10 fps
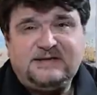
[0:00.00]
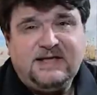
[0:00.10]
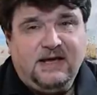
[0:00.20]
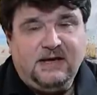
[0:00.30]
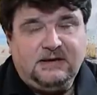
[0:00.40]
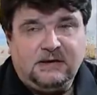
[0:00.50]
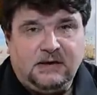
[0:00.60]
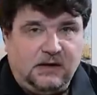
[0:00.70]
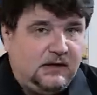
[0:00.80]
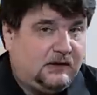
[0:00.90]
state
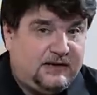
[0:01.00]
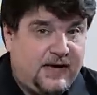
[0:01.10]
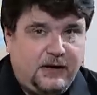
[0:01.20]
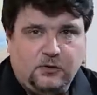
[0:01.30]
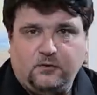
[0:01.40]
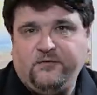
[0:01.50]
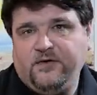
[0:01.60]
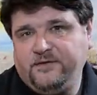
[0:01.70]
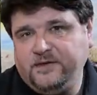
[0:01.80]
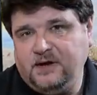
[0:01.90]
in 10 or
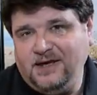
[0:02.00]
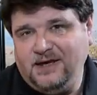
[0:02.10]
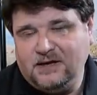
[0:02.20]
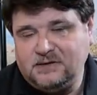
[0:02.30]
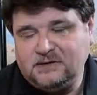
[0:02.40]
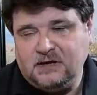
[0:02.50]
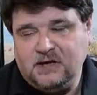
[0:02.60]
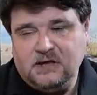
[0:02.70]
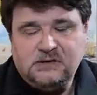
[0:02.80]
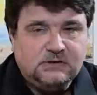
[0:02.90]
15 years
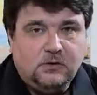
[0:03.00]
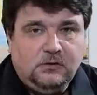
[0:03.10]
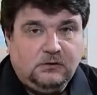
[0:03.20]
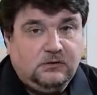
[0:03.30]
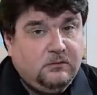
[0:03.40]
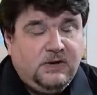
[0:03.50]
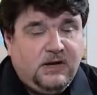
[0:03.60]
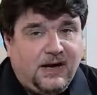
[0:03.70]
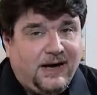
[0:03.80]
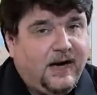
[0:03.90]
is going to
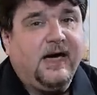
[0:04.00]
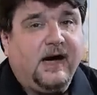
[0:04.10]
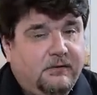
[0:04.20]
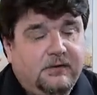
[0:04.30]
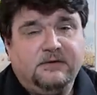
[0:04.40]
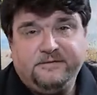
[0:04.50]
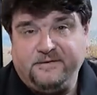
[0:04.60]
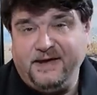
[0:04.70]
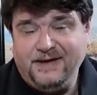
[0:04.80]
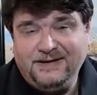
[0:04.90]
be a carrier
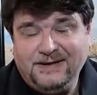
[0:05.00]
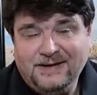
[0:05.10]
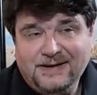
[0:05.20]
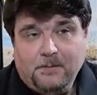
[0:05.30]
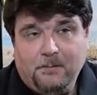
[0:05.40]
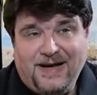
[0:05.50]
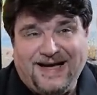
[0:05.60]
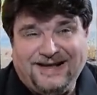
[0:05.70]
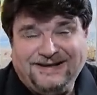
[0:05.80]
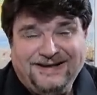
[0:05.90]
fleet,
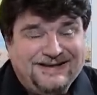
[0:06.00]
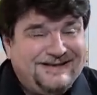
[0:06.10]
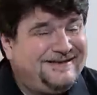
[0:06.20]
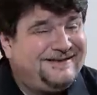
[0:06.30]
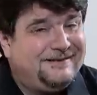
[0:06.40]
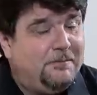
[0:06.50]
but its